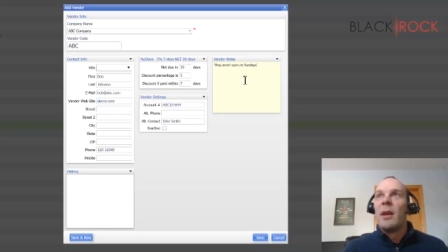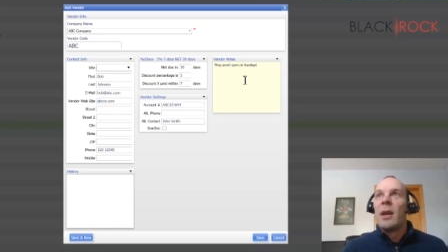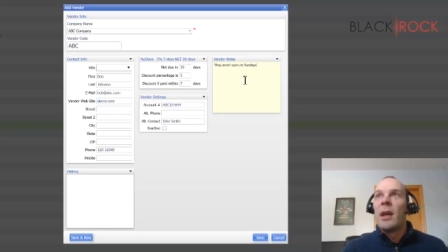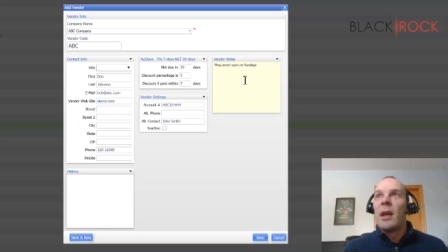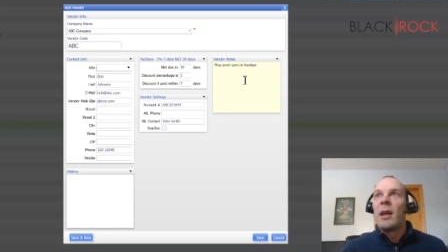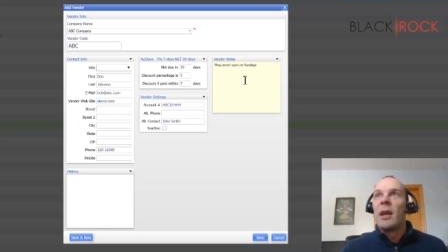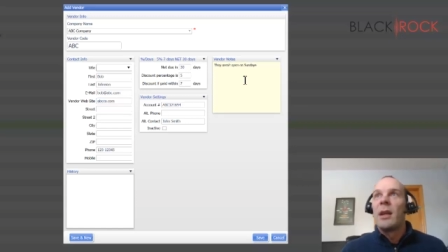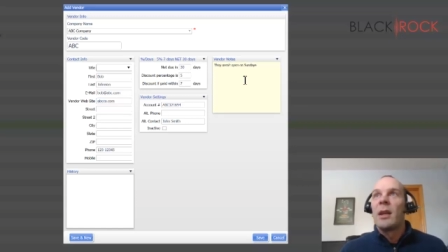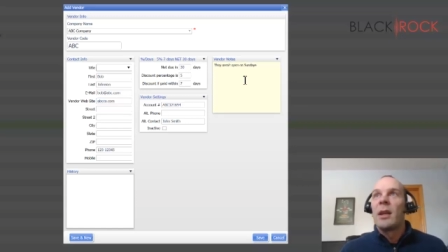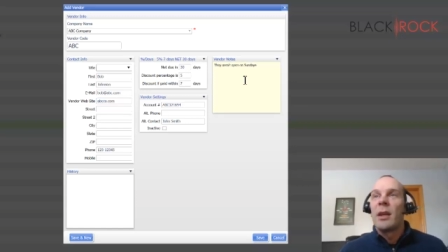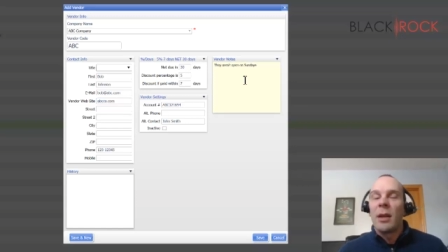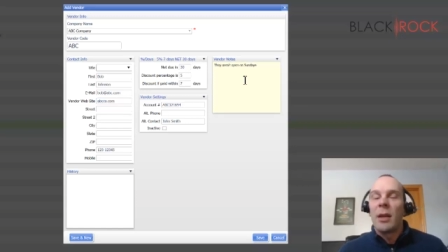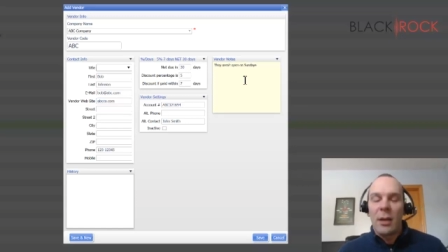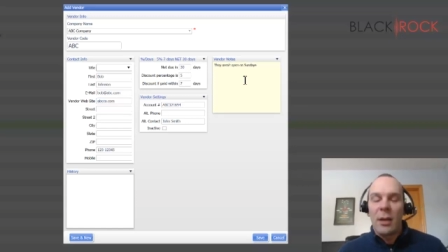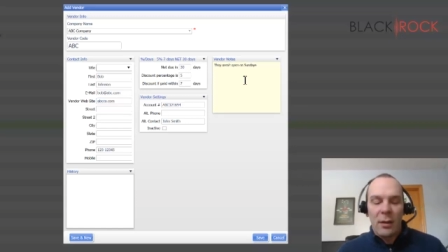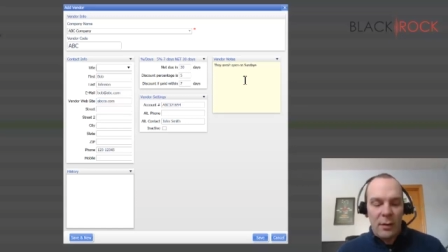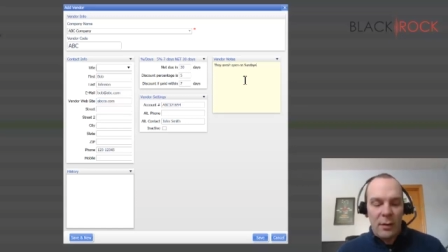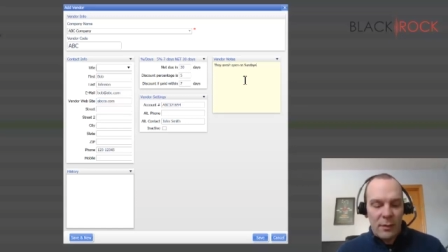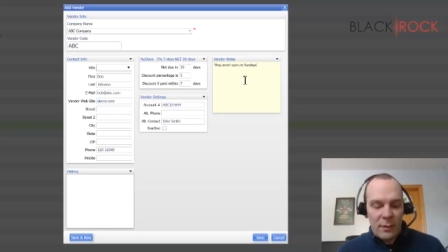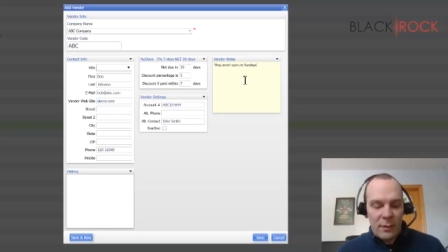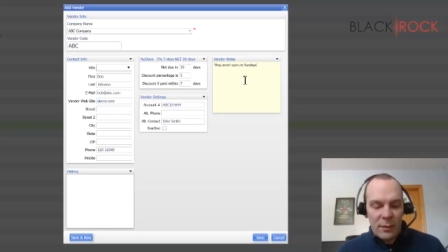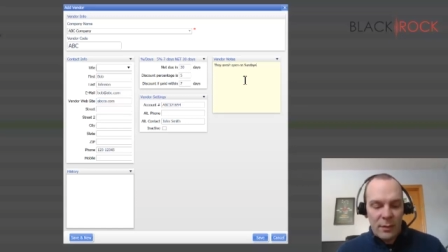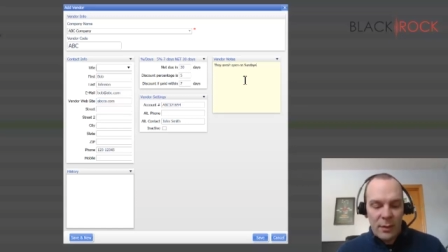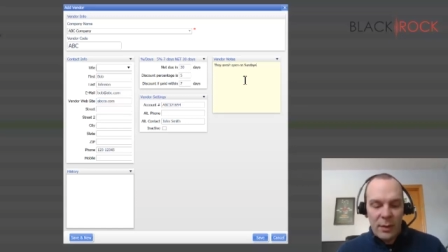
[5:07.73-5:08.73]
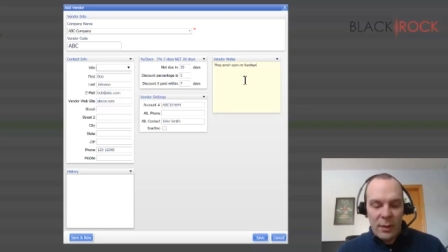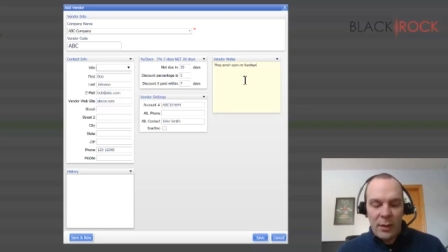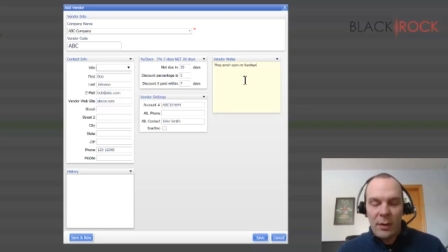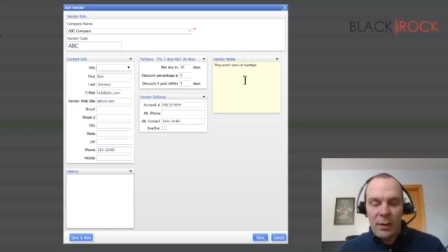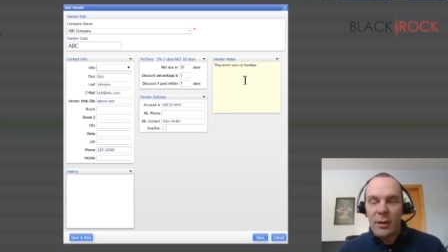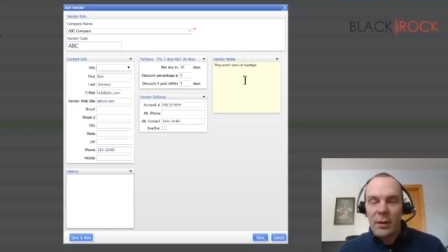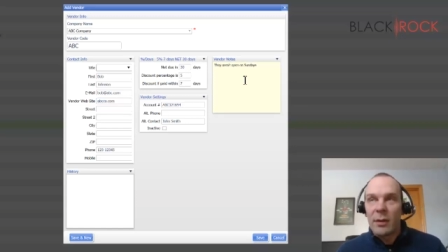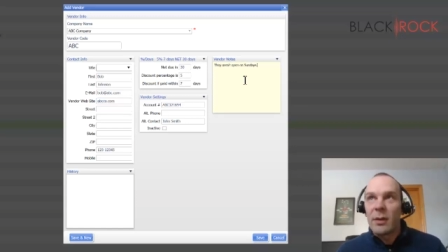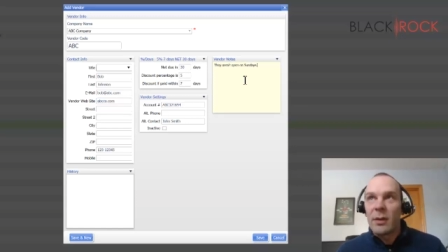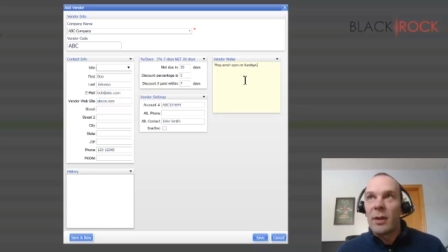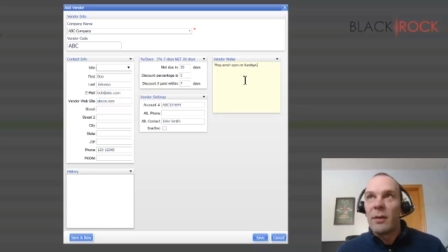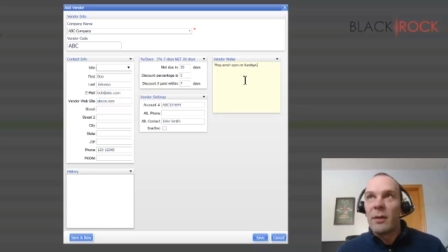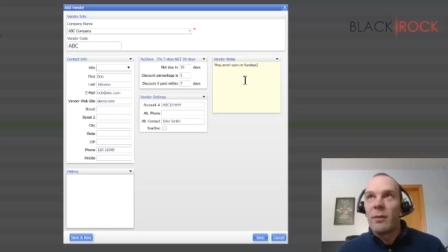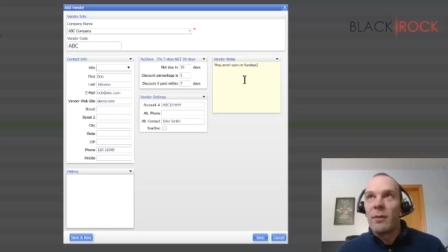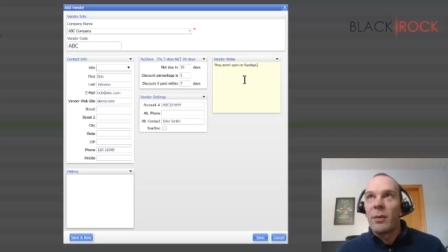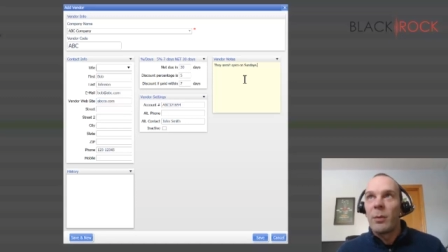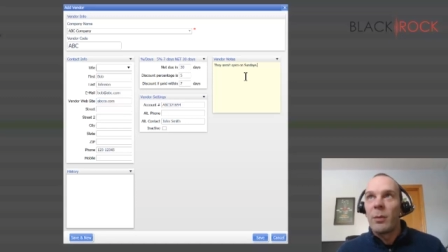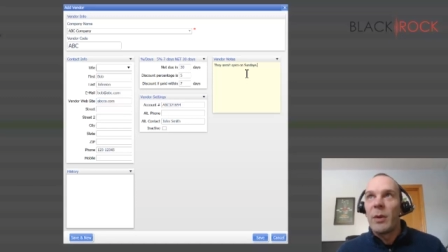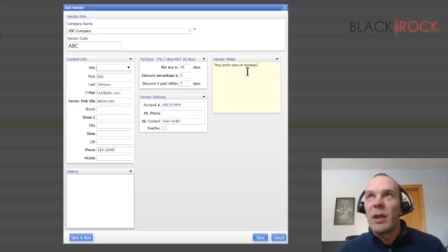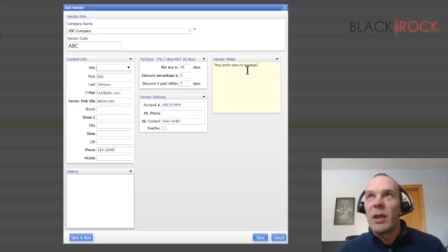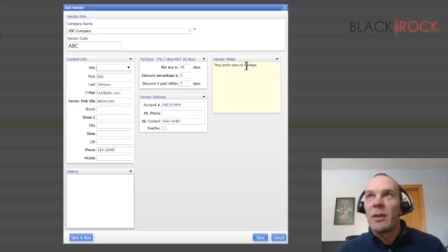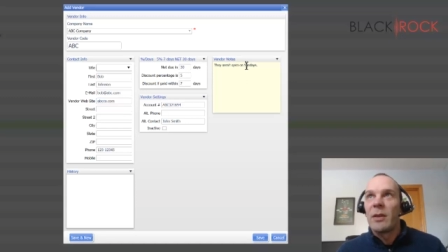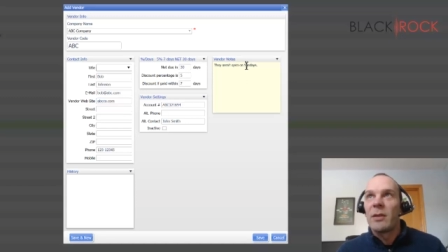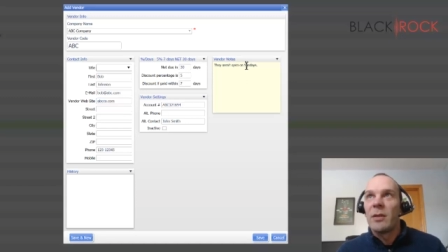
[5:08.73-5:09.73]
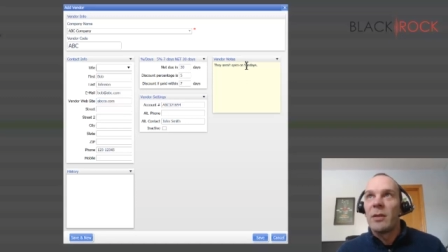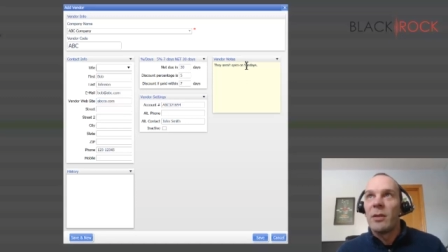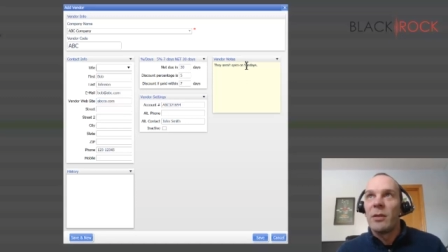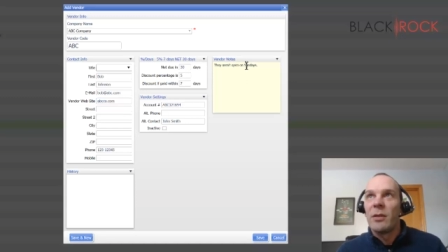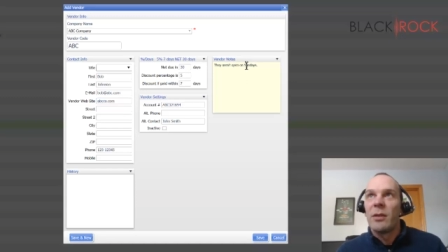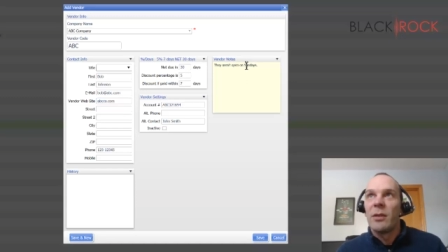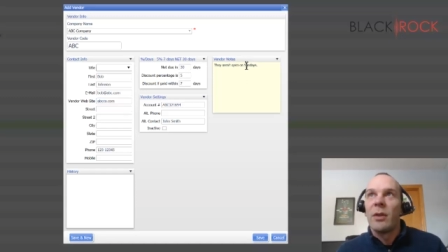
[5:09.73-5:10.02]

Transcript: Any kind of little information or